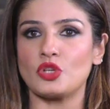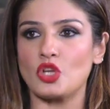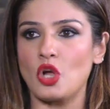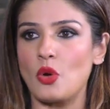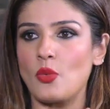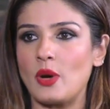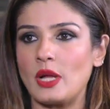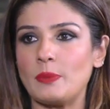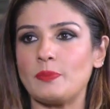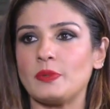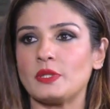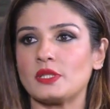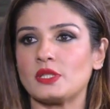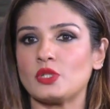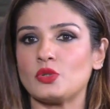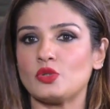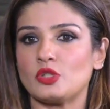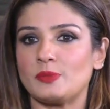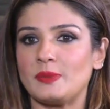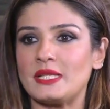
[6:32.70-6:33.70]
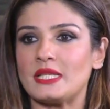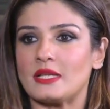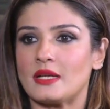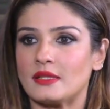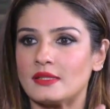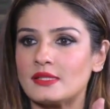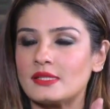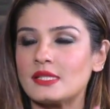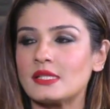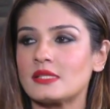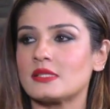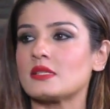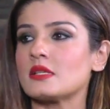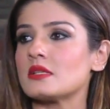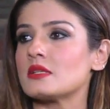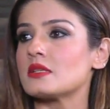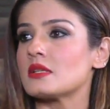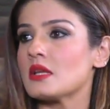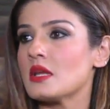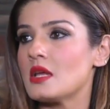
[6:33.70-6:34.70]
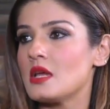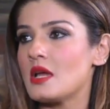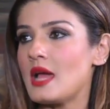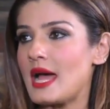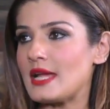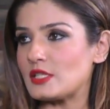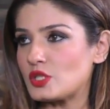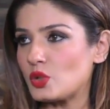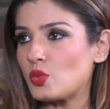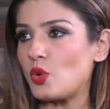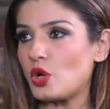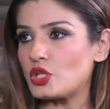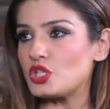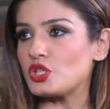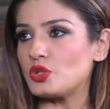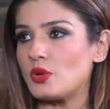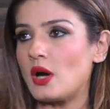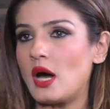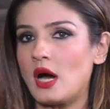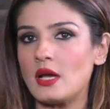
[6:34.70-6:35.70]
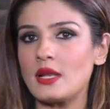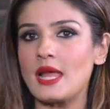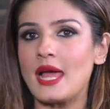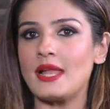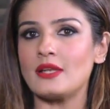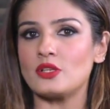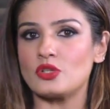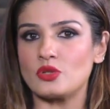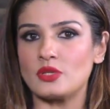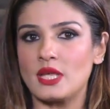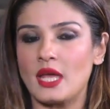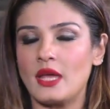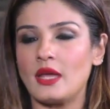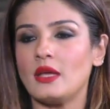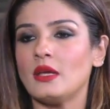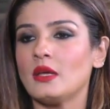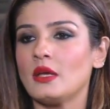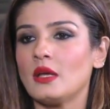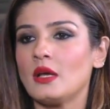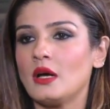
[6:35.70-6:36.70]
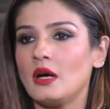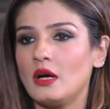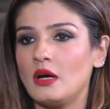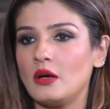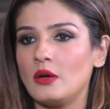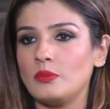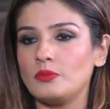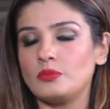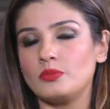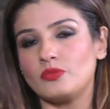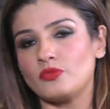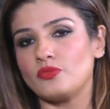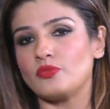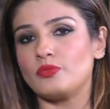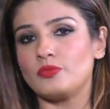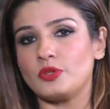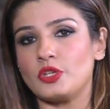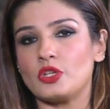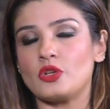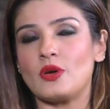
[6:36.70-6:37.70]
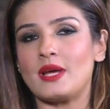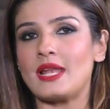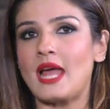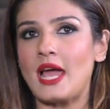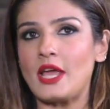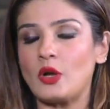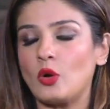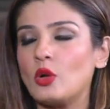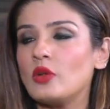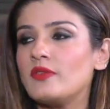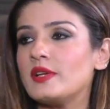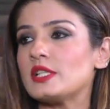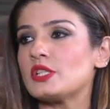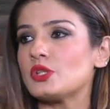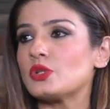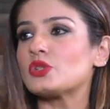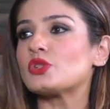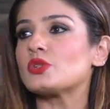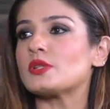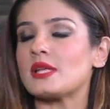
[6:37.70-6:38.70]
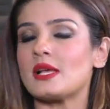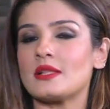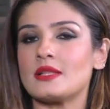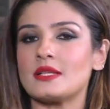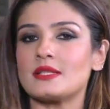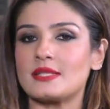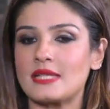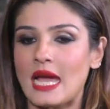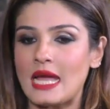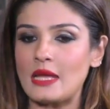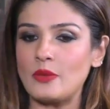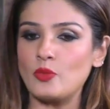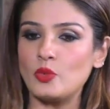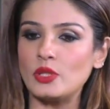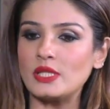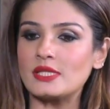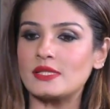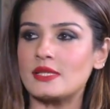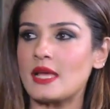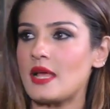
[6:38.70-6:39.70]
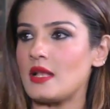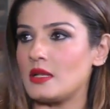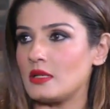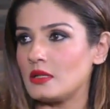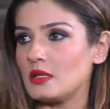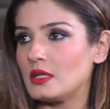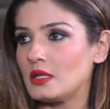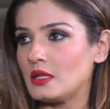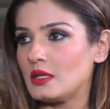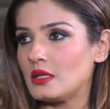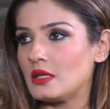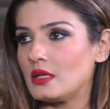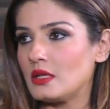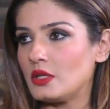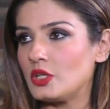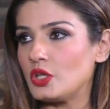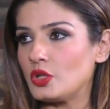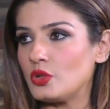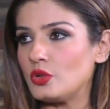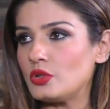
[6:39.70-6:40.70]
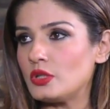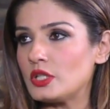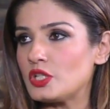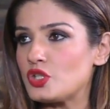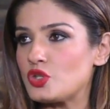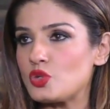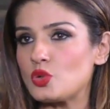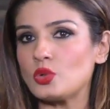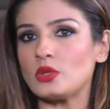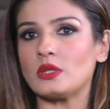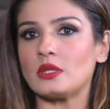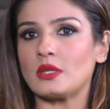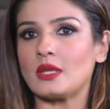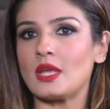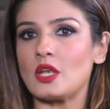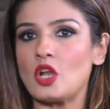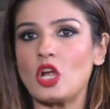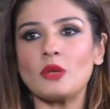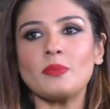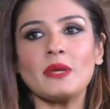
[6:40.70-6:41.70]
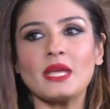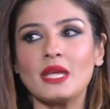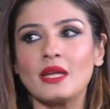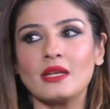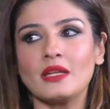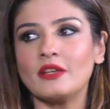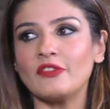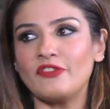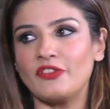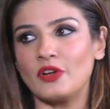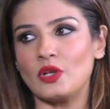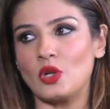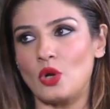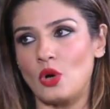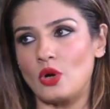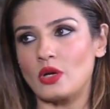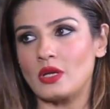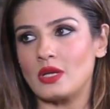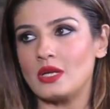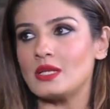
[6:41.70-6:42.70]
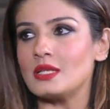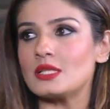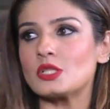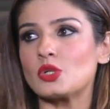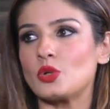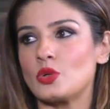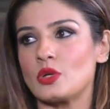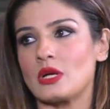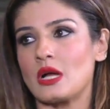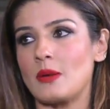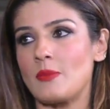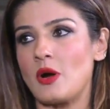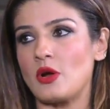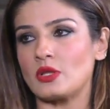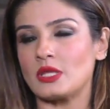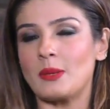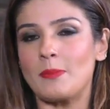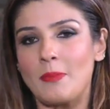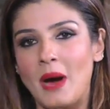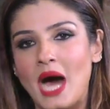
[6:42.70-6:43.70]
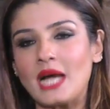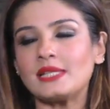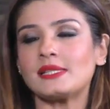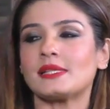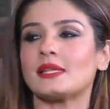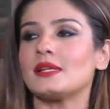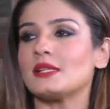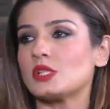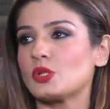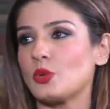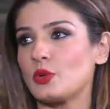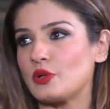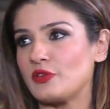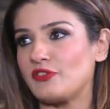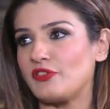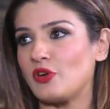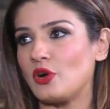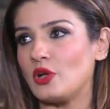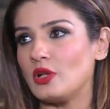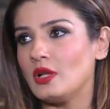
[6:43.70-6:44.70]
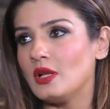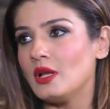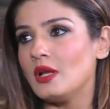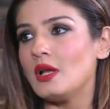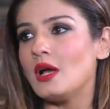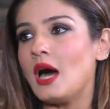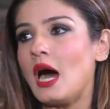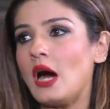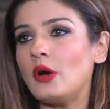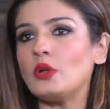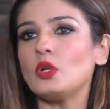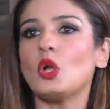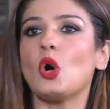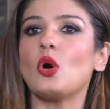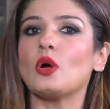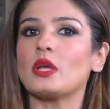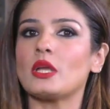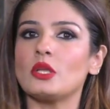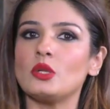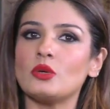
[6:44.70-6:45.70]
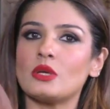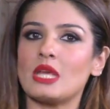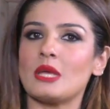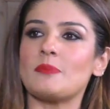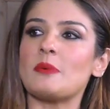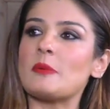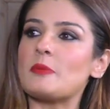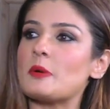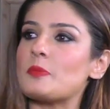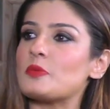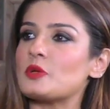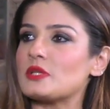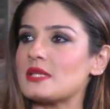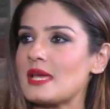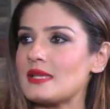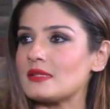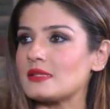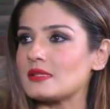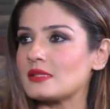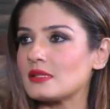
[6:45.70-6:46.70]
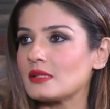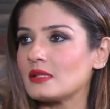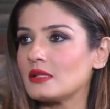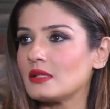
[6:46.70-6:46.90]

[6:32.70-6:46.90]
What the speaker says: you're one person who's been consistent as to what you are. And today, you know, and I always used to tell that time will tell. Mm. You know, the truth cannot be hidden for long. It is going to come out. The mask is going to fall. How long can you keep up a pretense?